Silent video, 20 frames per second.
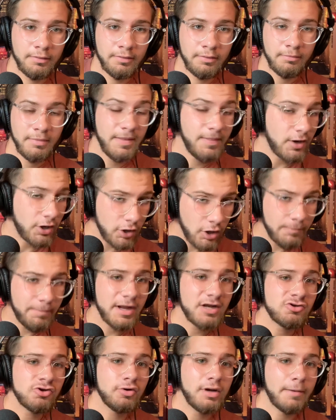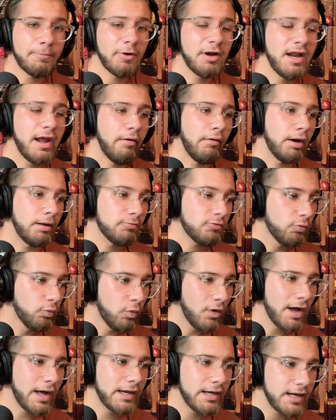And there could be two different narratives.
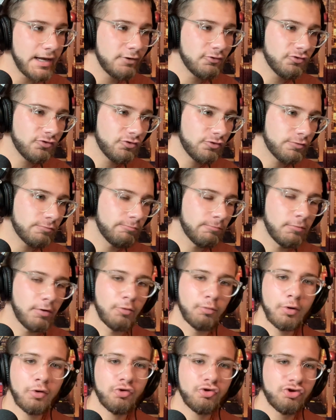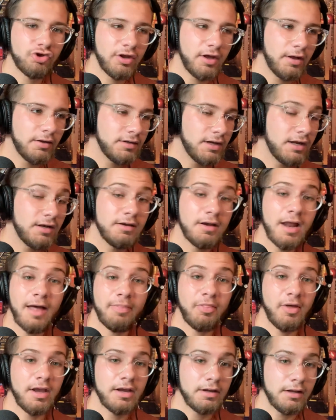One is, La Russa did
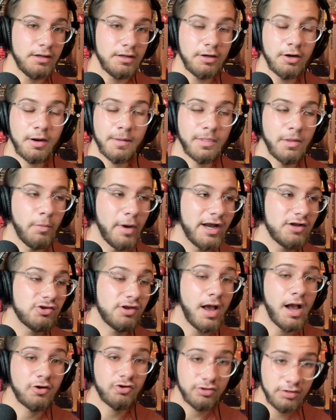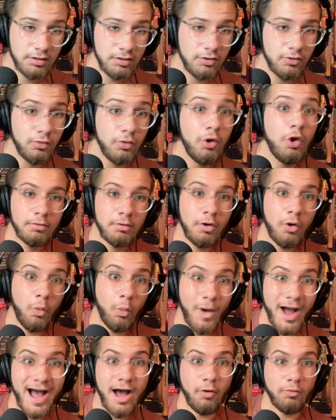nothing, and he hurt the White Sox too.
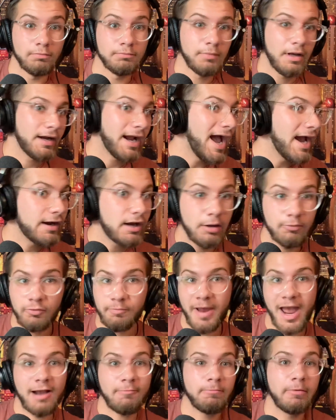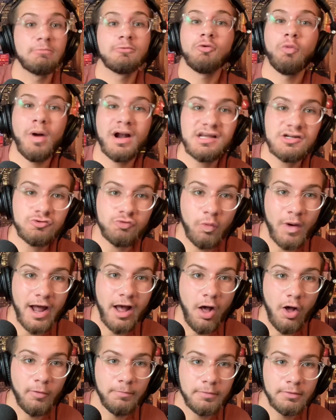Wow, a guy comes back from
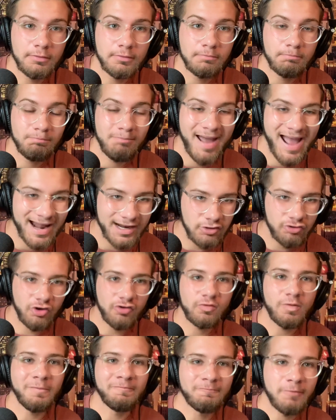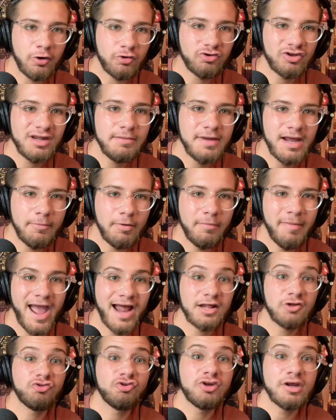2012, manages the first team he ever
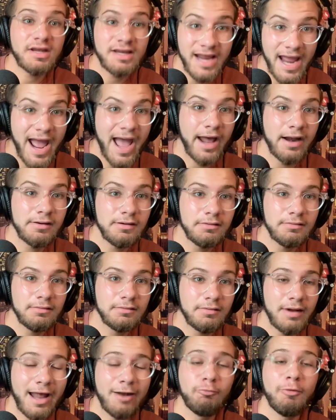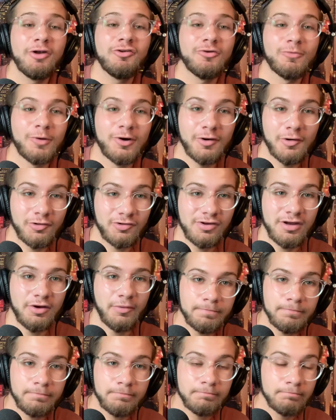managed again, and wins a World
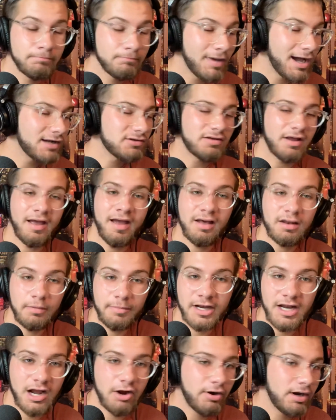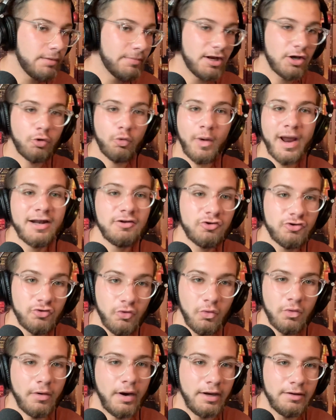Series. That's a hell of a narrative and a great
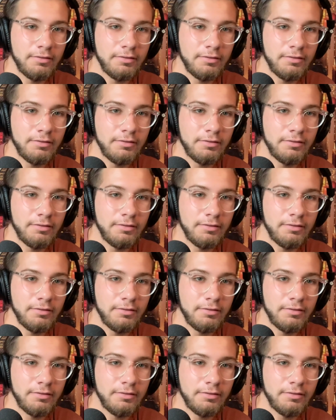story.